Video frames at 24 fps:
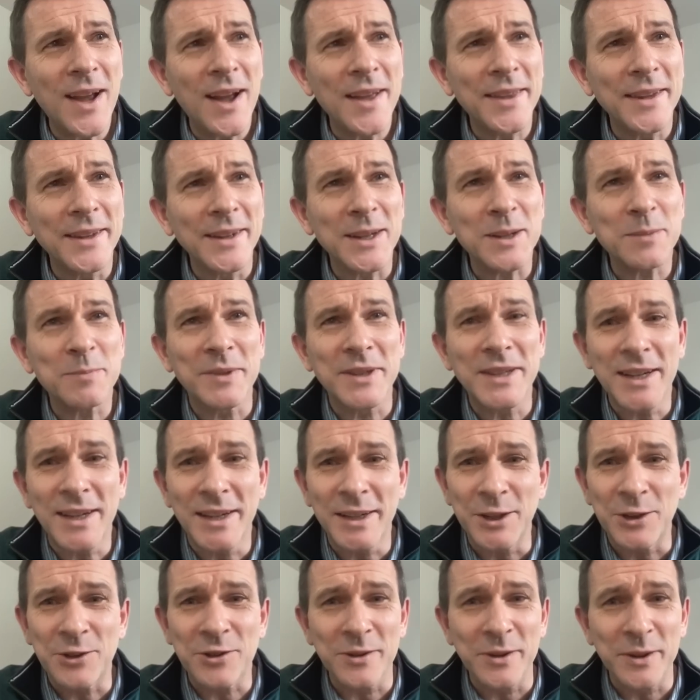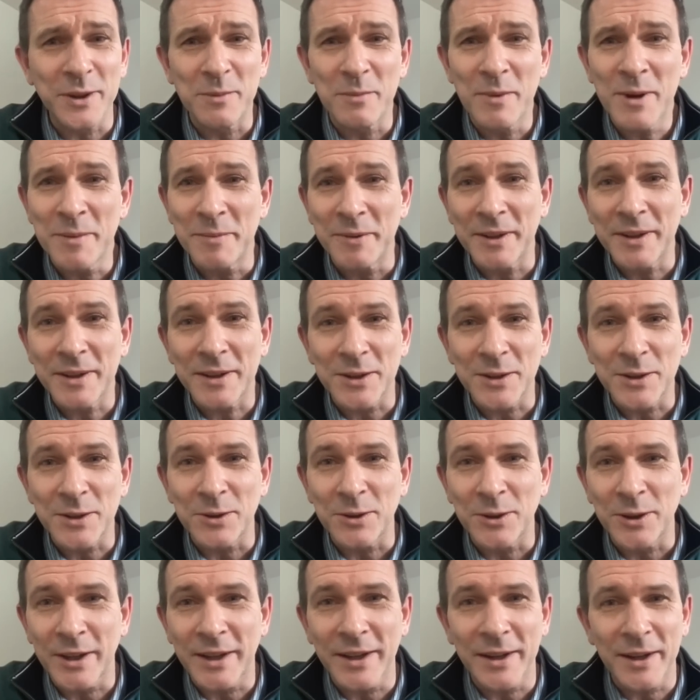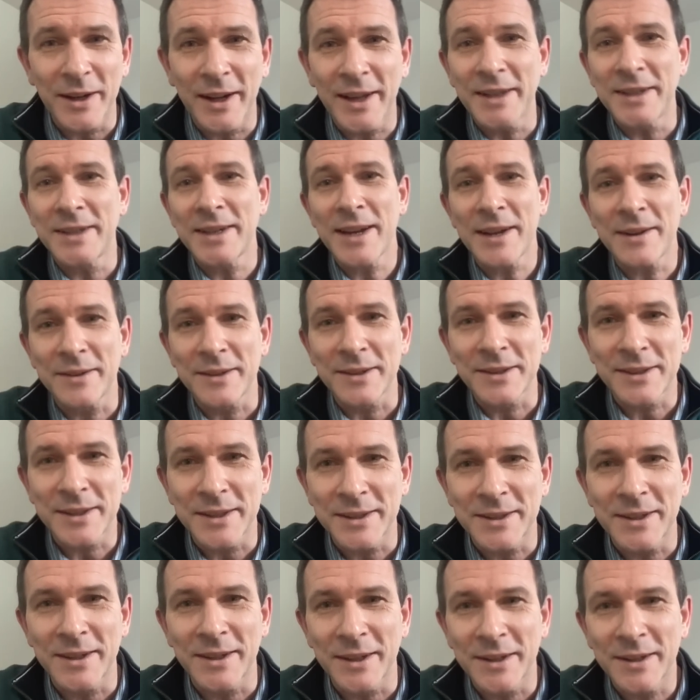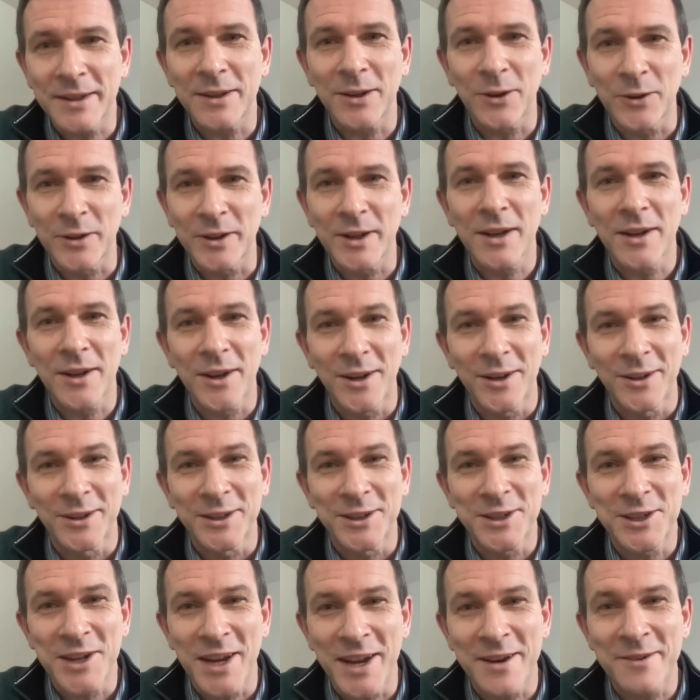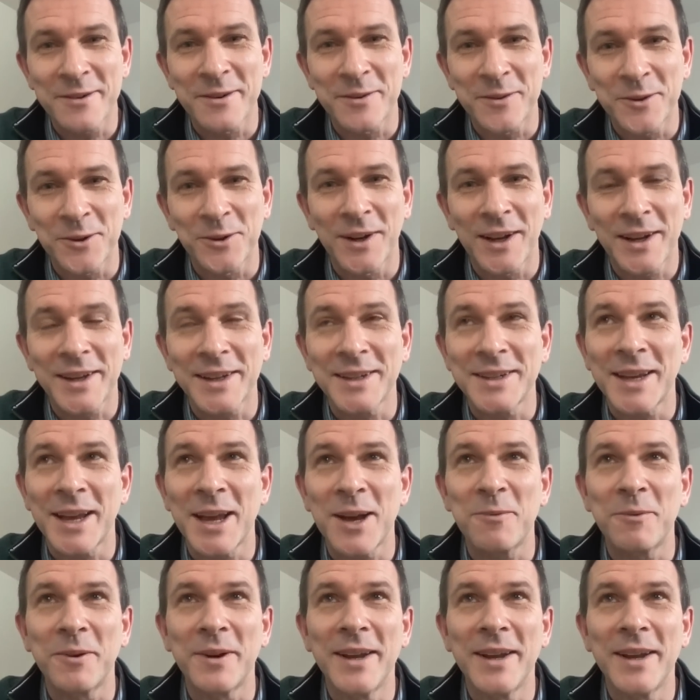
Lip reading: I think that's particularly true at the moment, because you're looking at 8 hours sitting on a hard chair if you're lucky to get